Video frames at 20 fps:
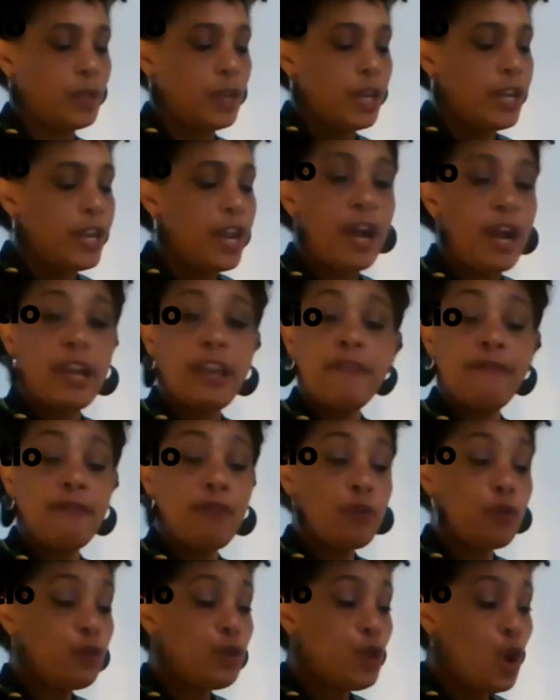Now, if
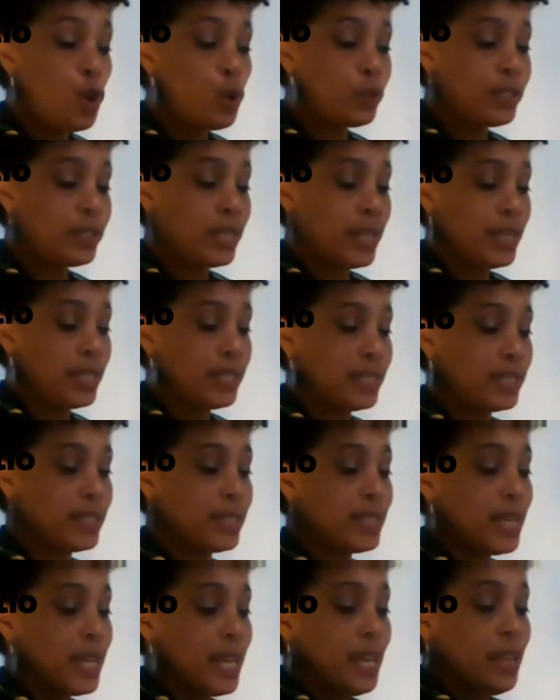you
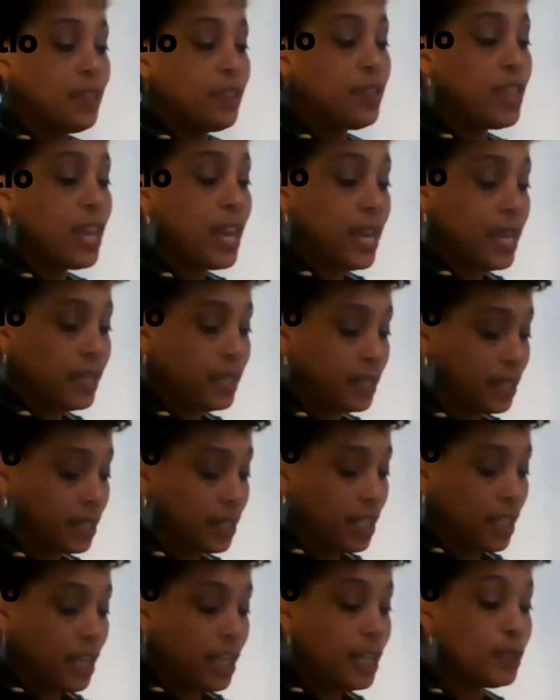notice,
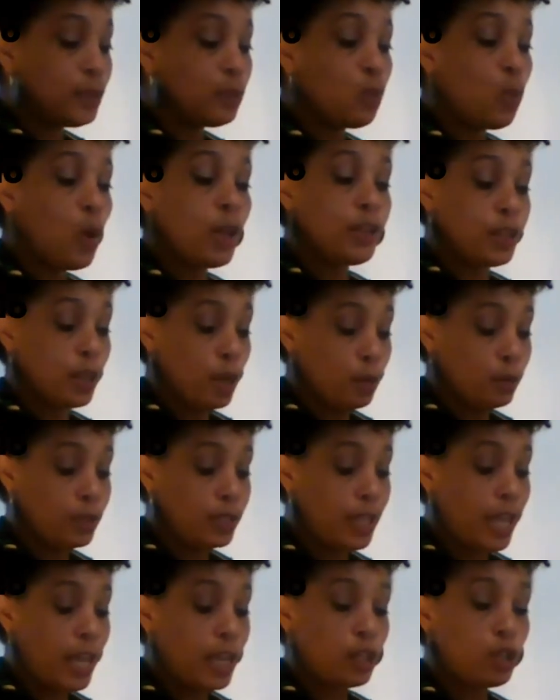this is
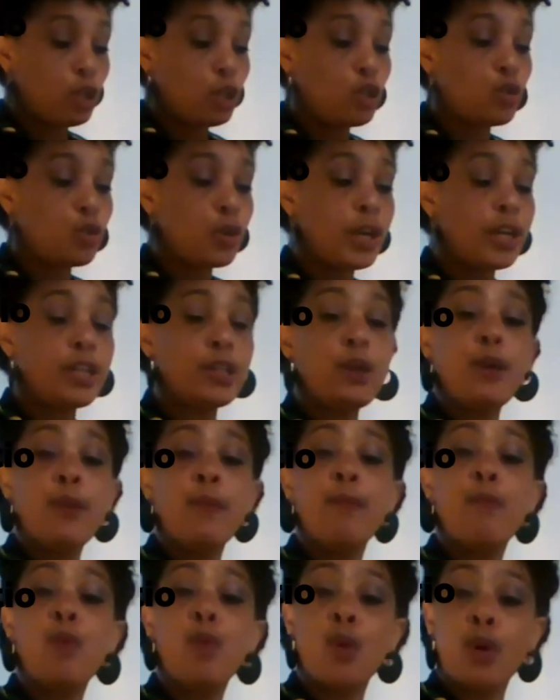1,800
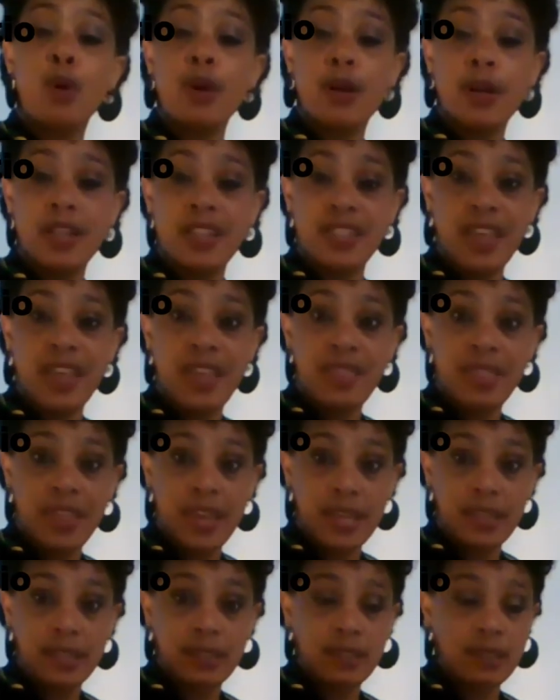more than
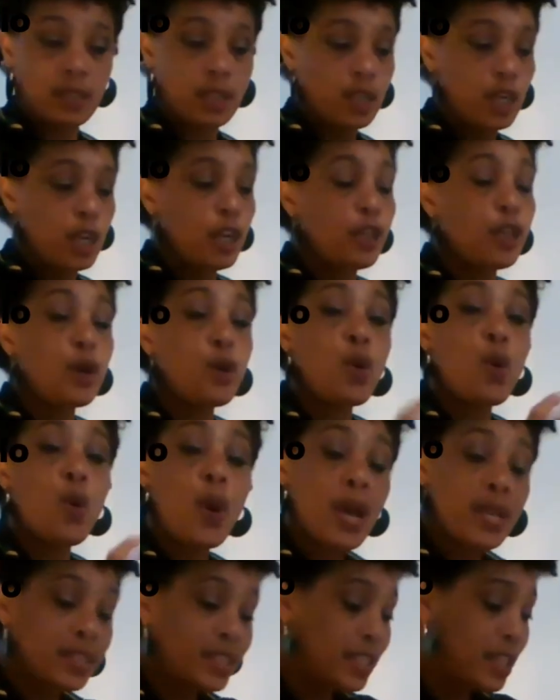this. The
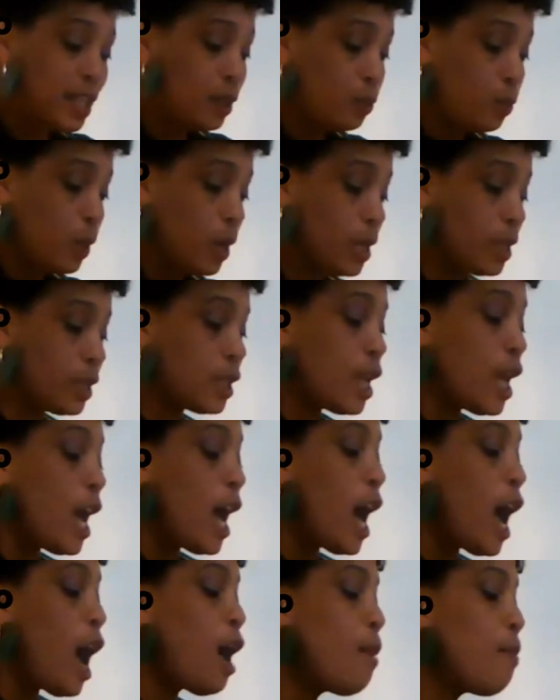question was,
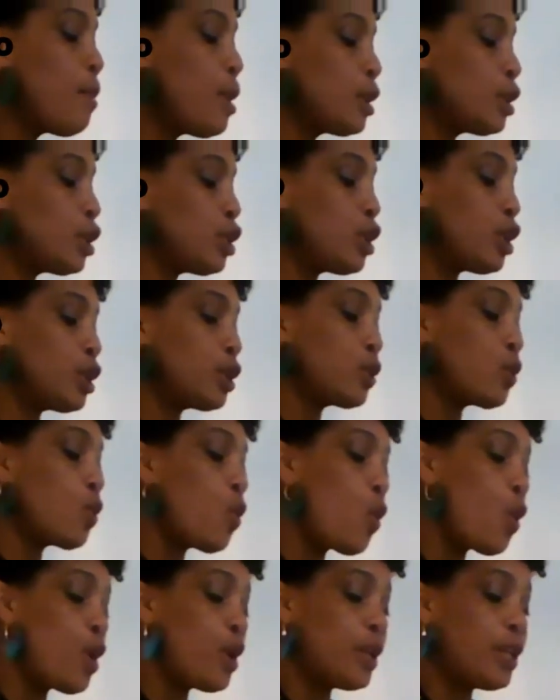how much does
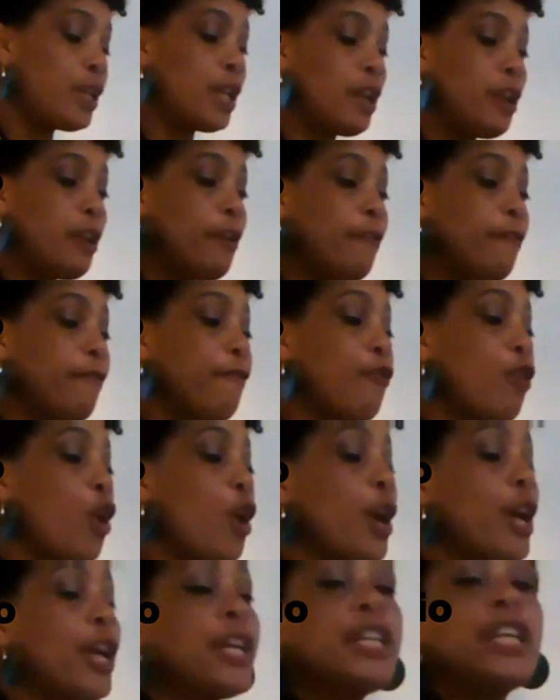Courtney,
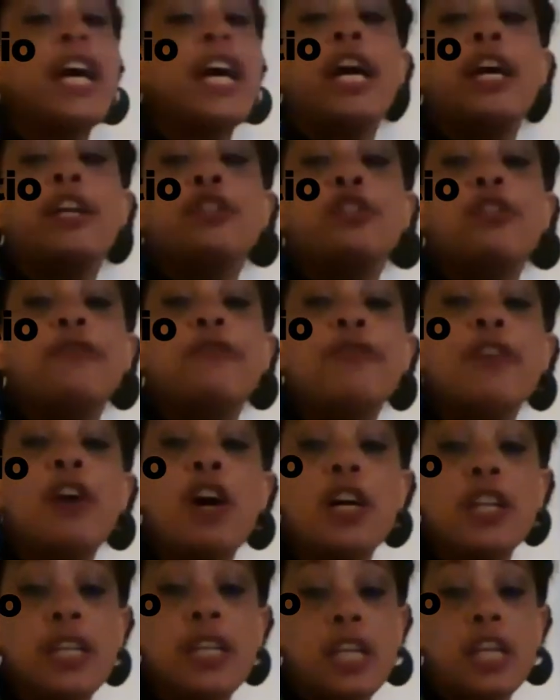Floyd, and
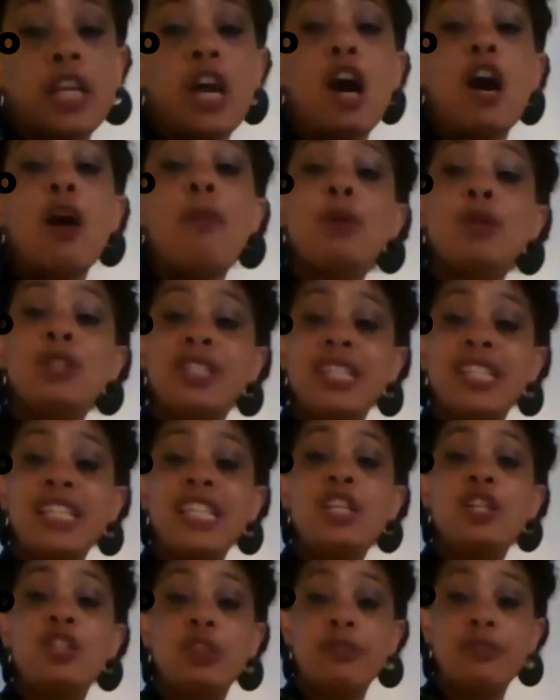Giovanni, how much did
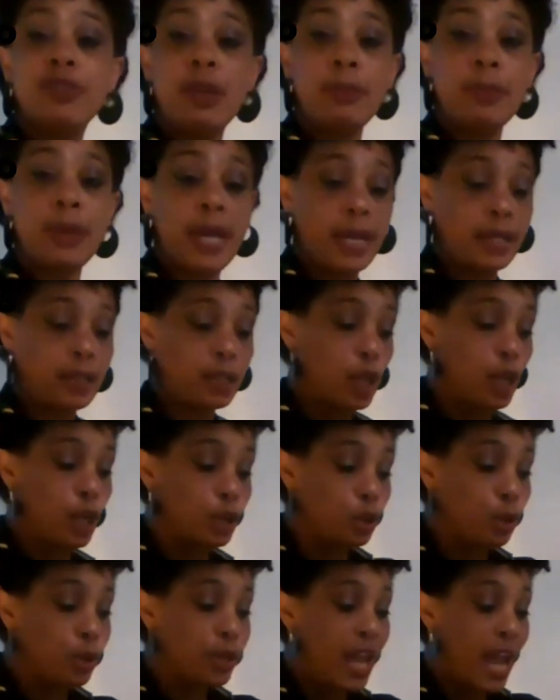each of them get?
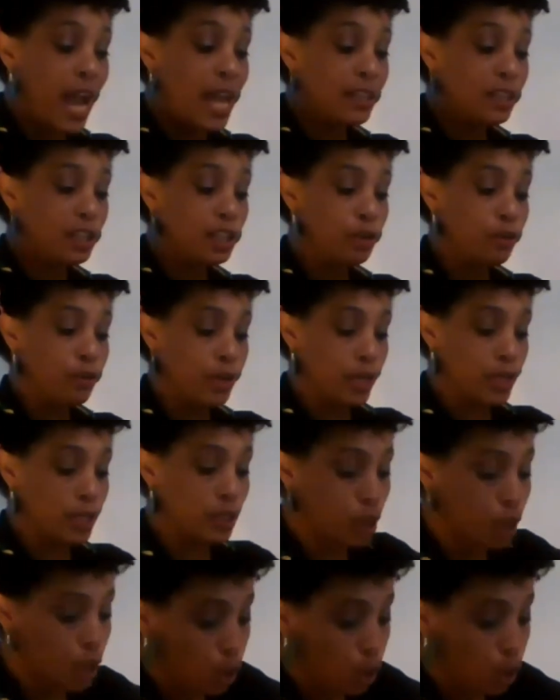So the answer is